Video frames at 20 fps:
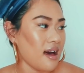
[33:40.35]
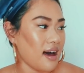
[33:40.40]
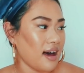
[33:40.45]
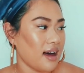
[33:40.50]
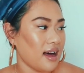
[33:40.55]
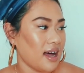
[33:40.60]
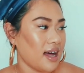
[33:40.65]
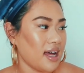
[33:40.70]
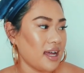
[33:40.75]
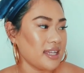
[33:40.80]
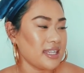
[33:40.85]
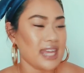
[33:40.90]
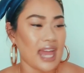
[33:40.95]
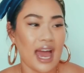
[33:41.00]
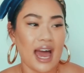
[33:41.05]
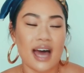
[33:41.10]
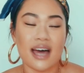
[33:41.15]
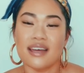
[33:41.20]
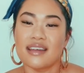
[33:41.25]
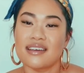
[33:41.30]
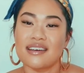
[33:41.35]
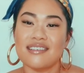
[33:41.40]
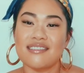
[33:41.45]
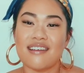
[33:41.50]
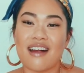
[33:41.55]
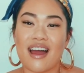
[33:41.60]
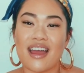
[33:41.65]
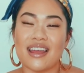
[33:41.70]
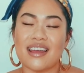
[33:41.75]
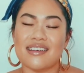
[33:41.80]
Uh, yeah,
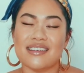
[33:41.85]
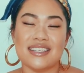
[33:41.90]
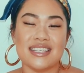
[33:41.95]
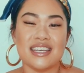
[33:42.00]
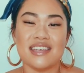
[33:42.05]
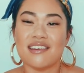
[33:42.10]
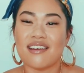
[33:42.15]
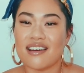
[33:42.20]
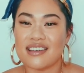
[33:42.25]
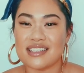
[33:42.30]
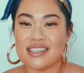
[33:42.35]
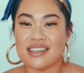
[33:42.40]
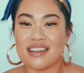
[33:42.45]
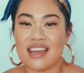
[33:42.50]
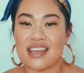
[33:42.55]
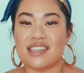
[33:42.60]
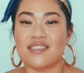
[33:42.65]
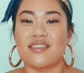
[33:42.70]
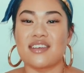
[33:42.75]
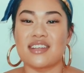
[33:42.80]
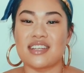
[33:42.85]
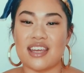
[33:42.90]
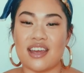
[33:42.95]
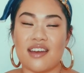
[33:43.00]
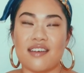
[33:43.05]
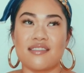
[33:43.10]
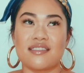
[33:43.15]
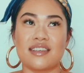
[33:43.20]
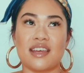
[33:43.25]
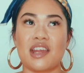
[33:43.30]
alright, I'll see you guys in the next
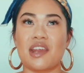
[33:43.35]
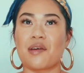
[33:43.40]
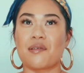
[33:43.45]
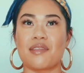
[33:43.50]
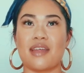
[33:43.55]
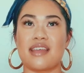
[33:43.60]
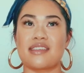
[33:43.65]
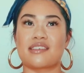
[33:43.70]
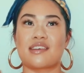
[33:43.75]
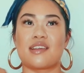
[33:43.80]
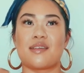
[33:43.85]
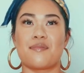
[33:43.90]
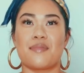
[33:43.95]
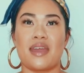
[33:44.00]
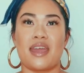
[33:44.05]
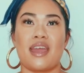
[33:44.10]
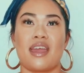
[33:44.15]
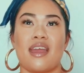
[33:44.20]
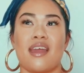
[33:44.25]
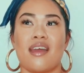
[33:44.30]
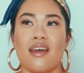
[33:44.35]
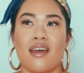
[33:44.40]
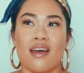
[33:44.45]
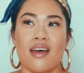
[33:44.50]
video. Don't know what that's going to be.